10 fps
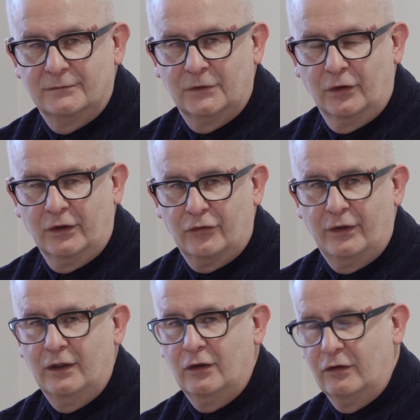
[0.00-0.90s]
Gunning
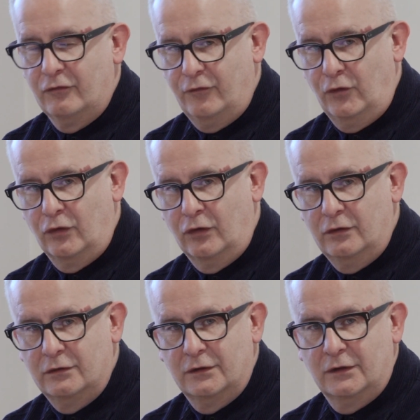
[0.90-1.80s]
3 and Gunning 4,
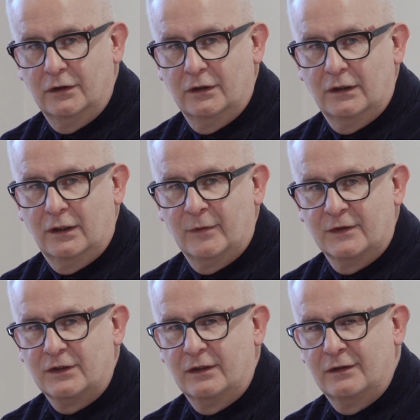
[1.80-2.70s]
I mean,
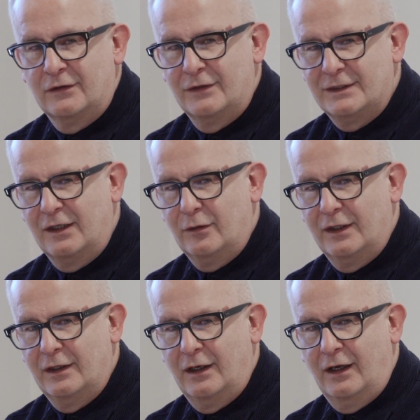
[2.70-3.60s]
there is a
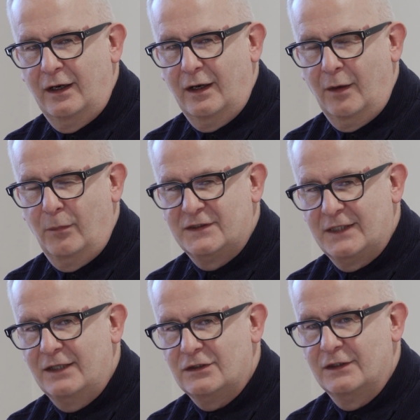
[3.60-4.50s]

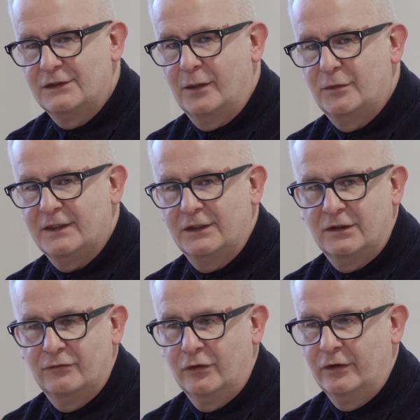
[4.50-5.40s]
potential
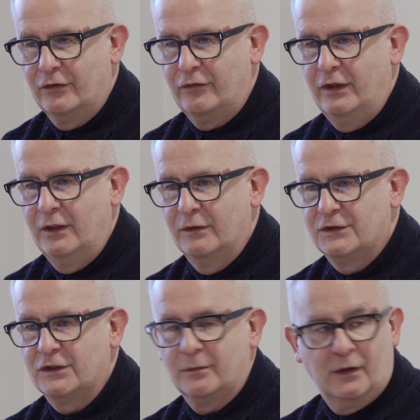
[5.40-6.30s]
interpretation of Gunning 3
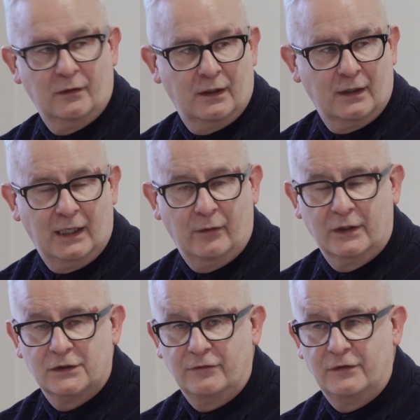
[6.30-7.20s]
which is about
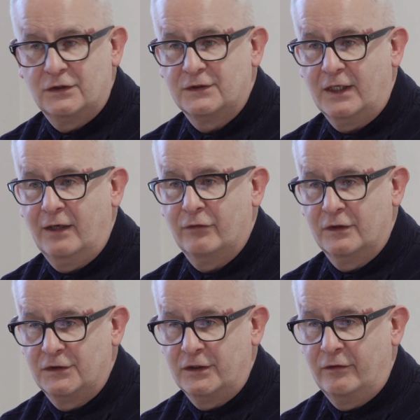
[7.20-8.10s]
allowing sufficient time for
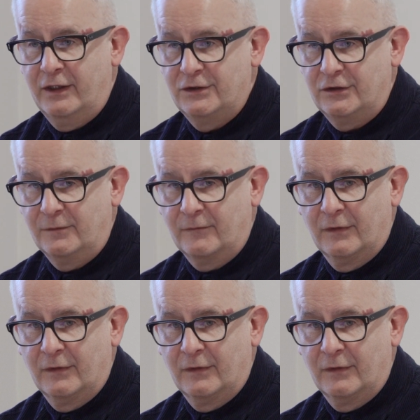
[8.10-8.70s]
consideration.